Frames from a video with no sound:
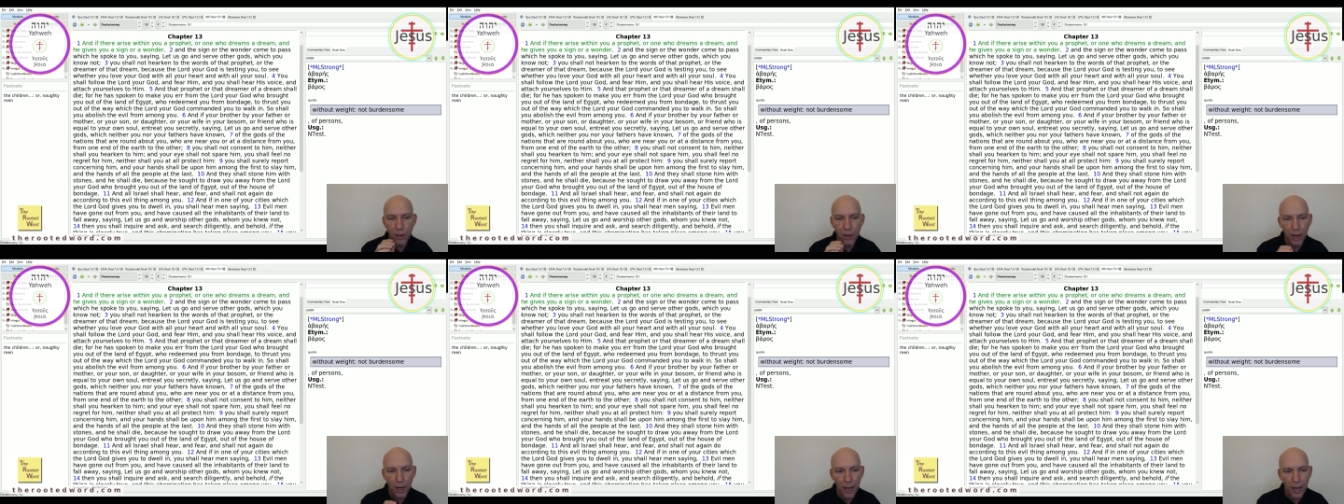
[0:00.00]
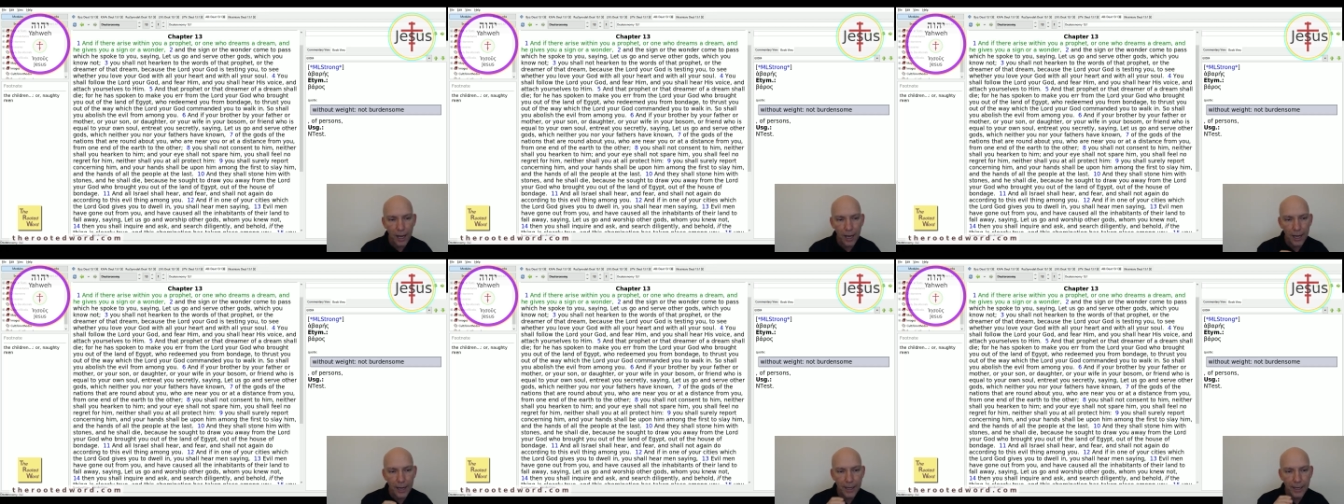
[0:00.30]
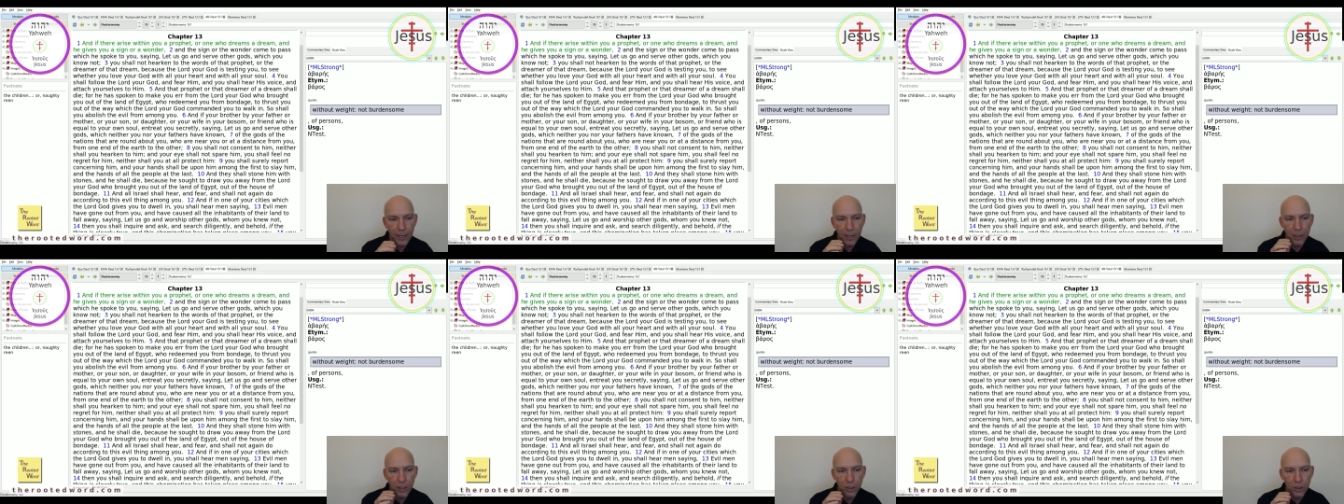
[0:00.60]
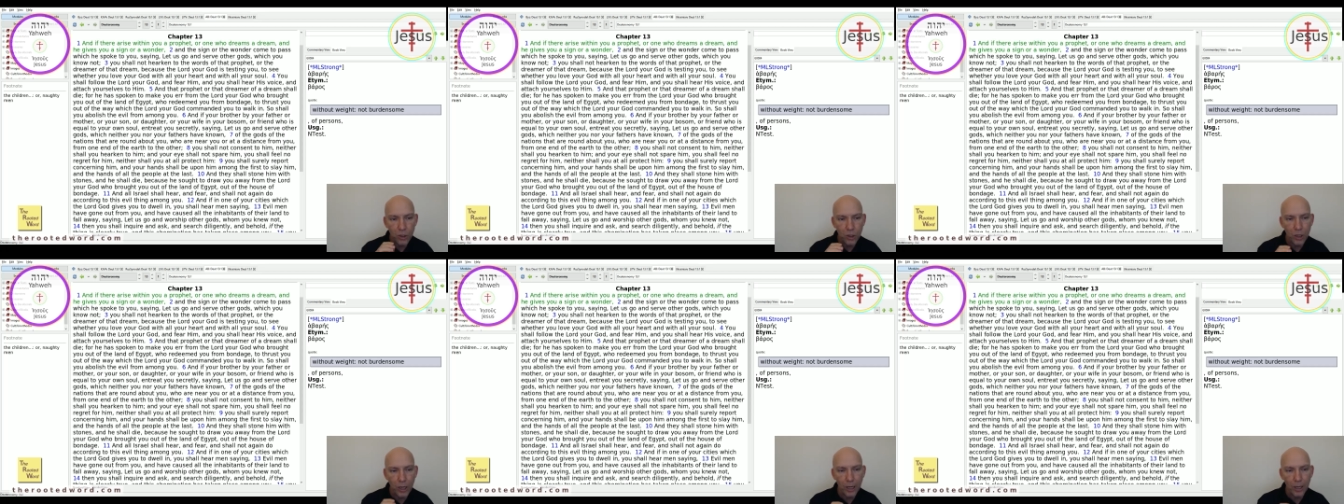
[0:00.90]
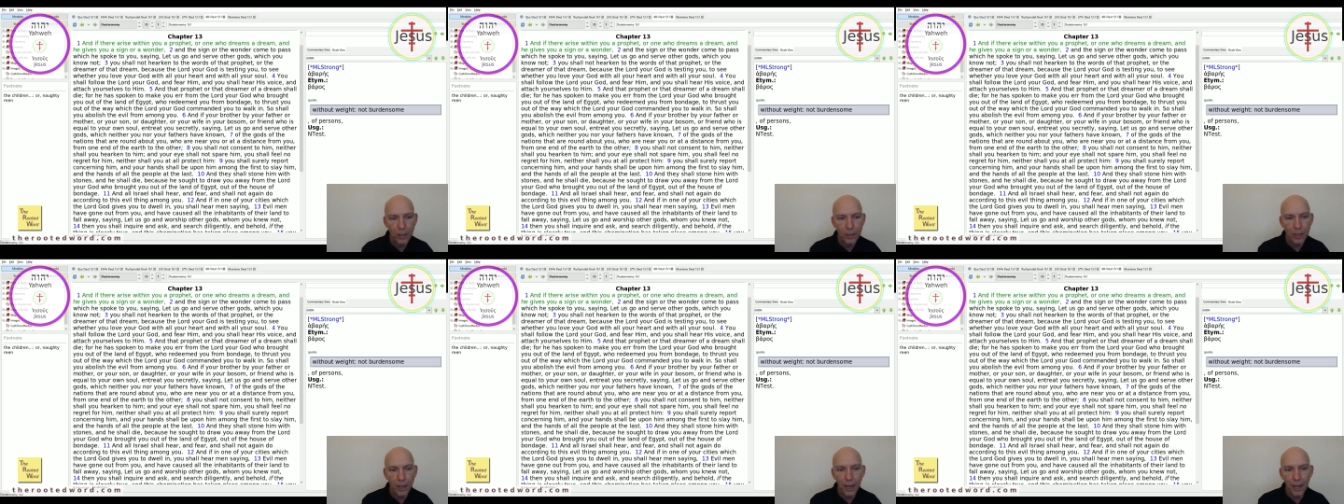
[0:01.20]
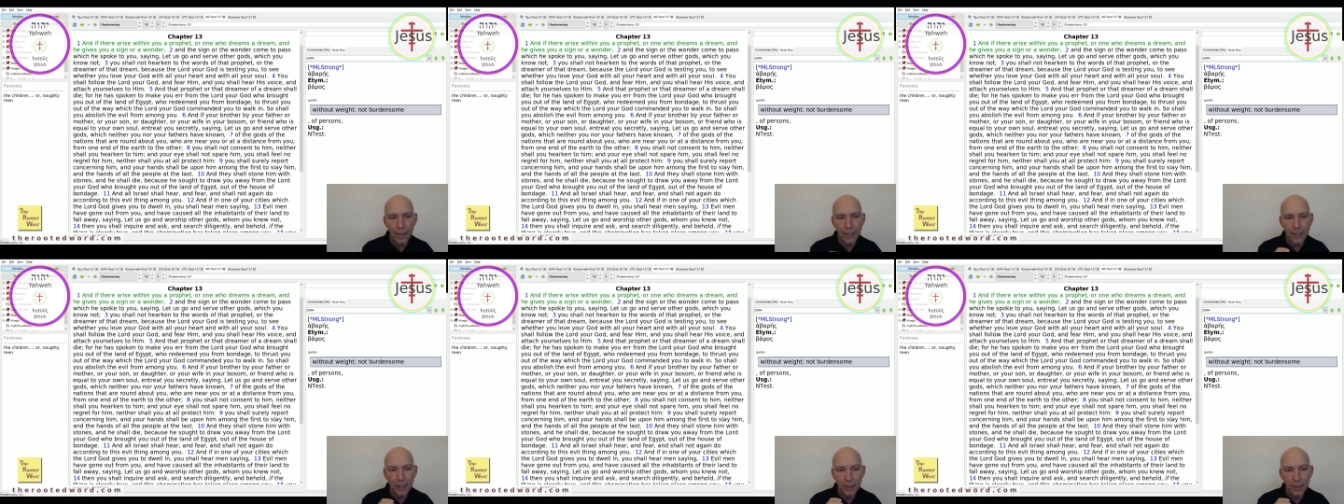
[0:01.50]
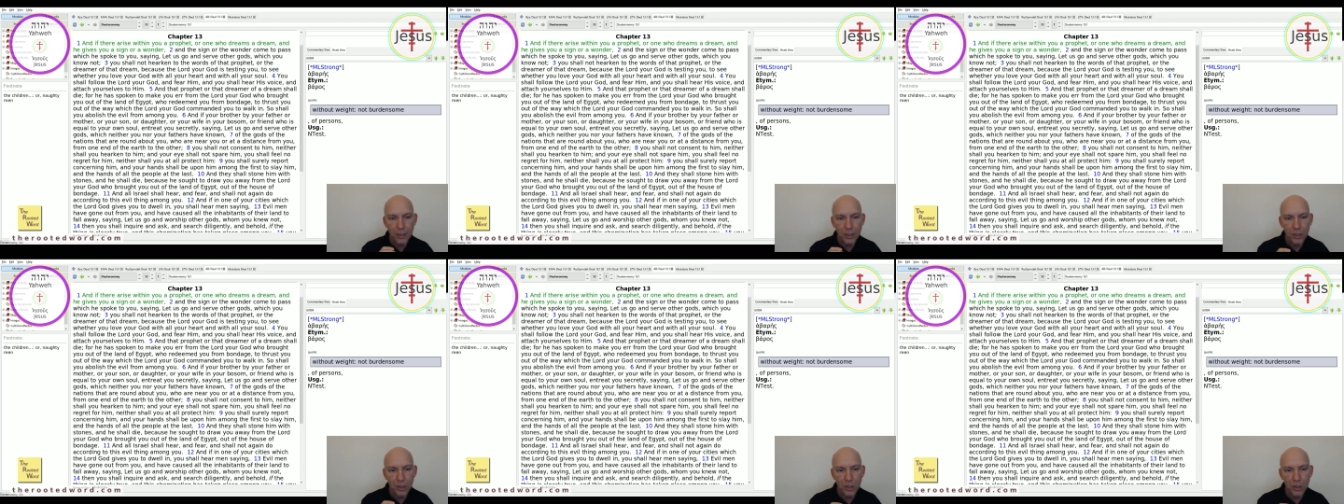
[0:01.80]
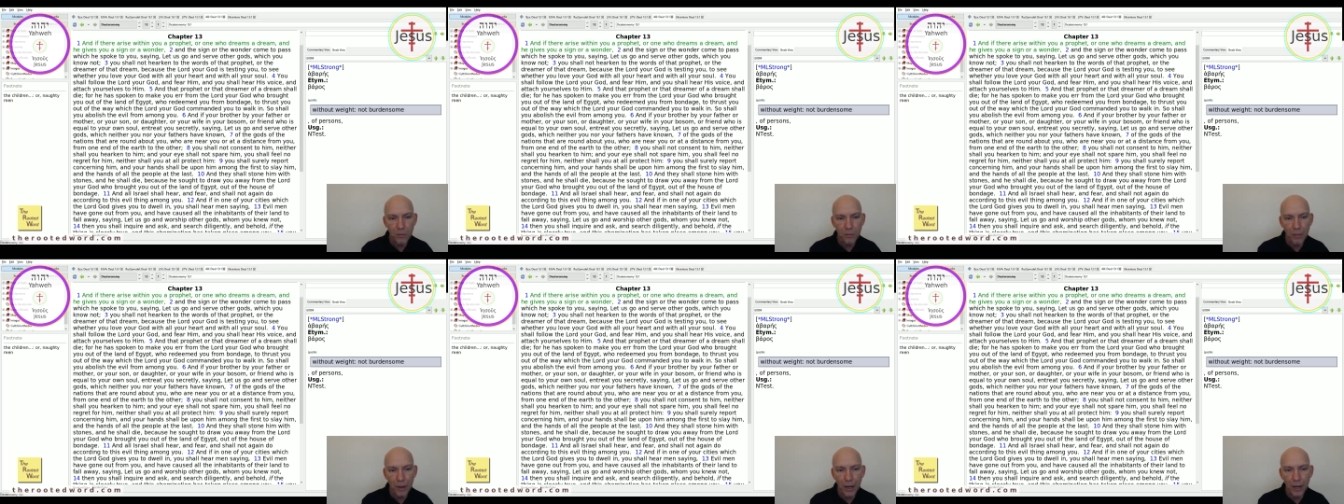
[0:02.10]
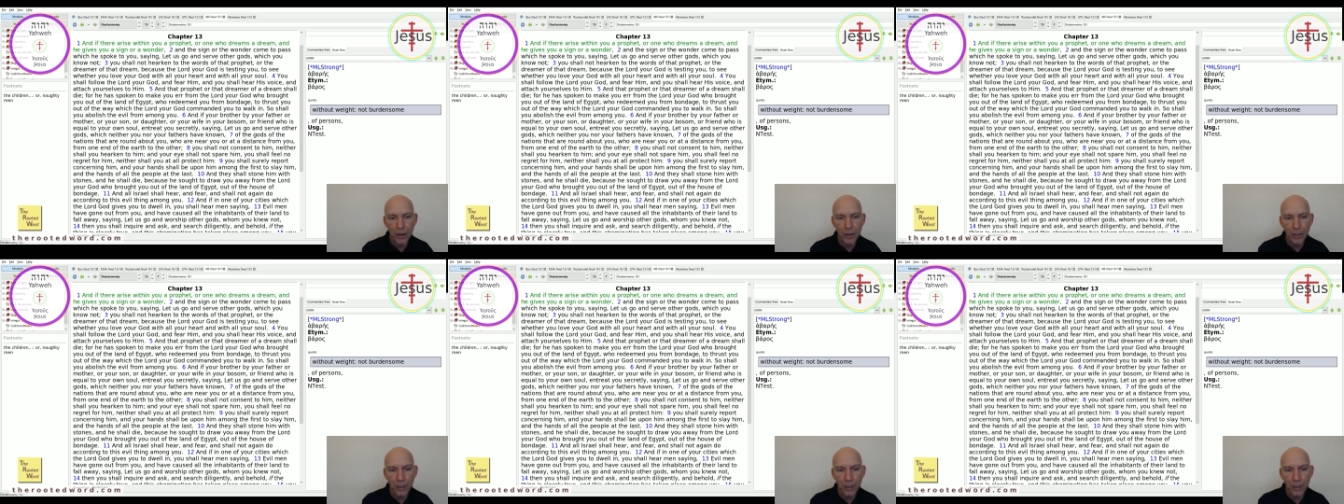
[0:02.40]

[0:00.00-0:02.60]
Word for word: eye shall not spare